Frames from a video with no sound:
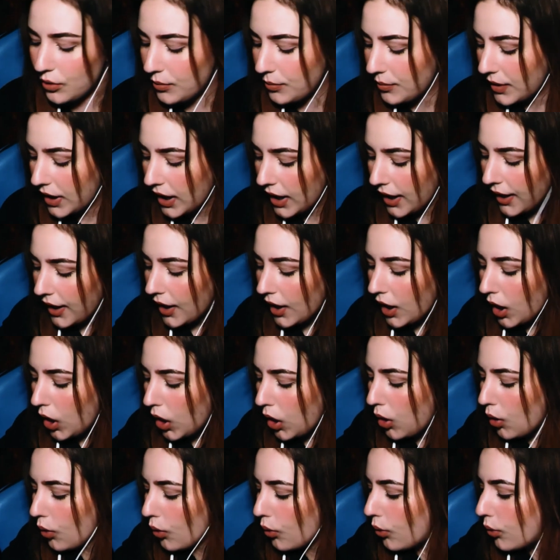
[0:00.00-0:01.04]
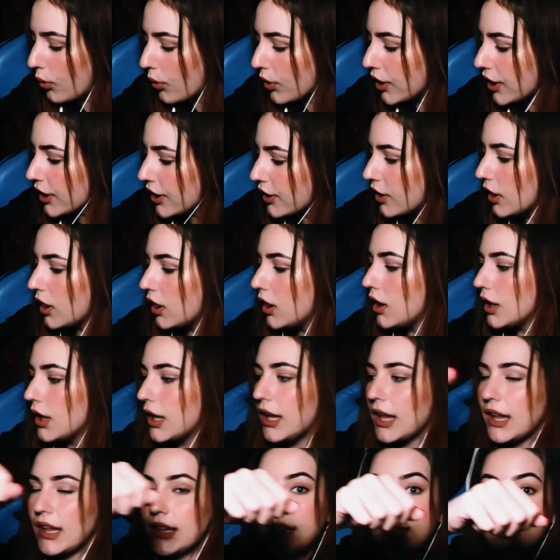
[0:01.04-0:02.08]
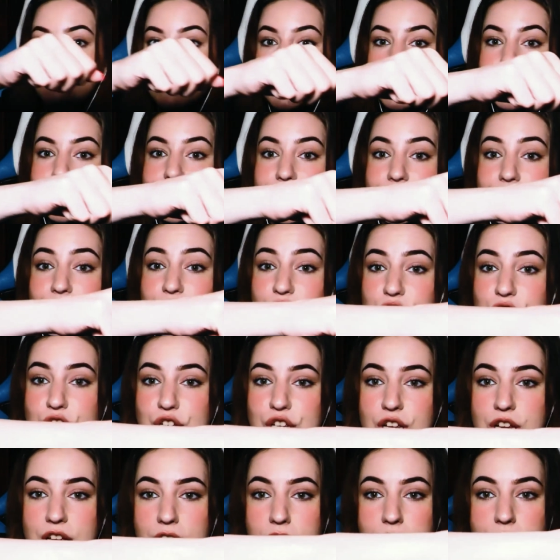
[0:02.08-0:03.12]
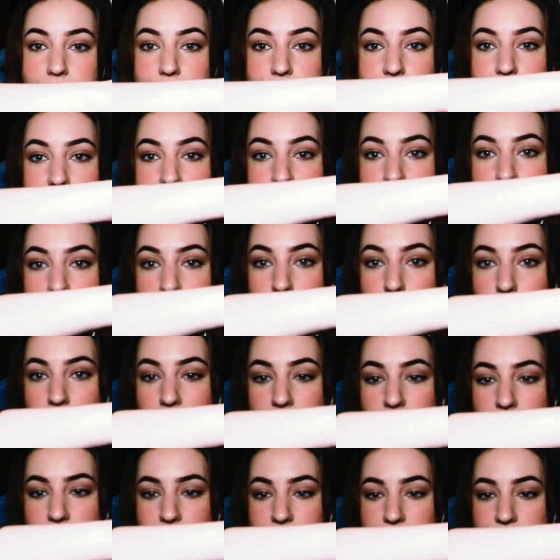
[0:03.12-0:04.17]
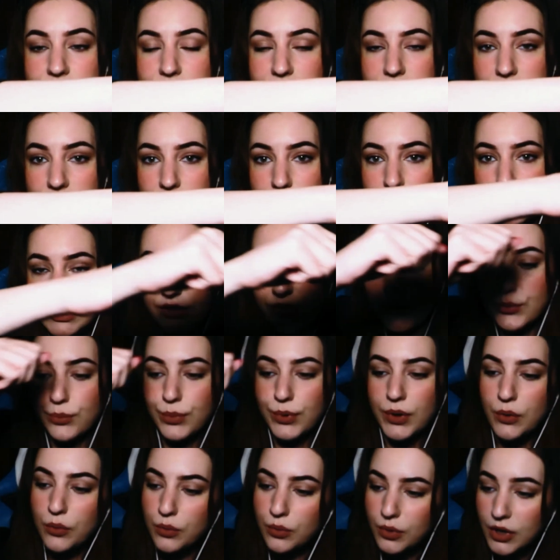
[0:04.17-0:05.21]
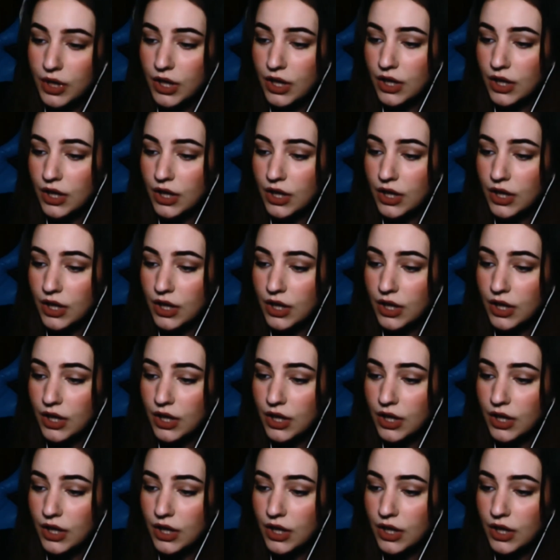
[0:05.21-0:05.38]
Oh my lord, look at this chills! I think you can see it right now, but